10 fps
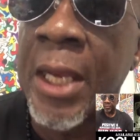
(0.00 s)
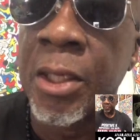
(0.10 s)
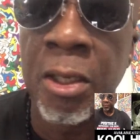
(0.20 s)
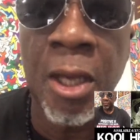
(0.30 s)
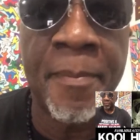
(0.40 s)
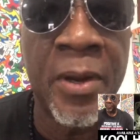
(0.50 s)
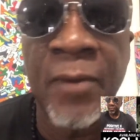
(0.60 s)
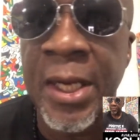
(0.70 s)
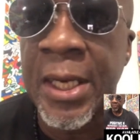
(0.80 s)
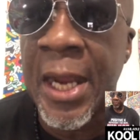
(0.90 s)
look up and
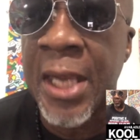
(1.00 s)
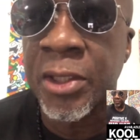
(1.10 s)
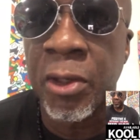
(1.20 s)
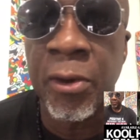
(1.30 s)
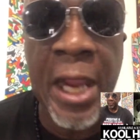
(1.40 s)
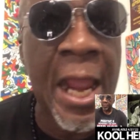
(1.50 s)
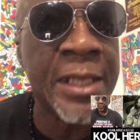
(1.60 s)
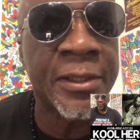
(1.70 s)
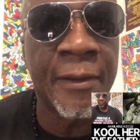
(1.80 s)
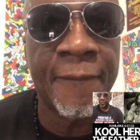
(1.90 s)
recognize Herc as
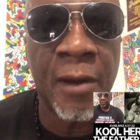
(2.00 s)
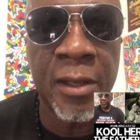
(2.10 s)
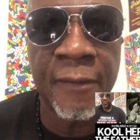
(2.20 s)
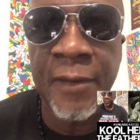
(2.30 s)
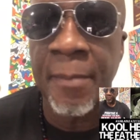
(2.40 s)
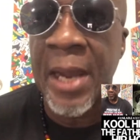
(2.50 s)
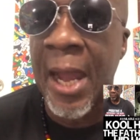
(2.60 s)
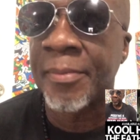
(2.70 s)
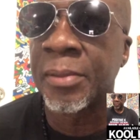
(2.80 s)
the father of hip-hop.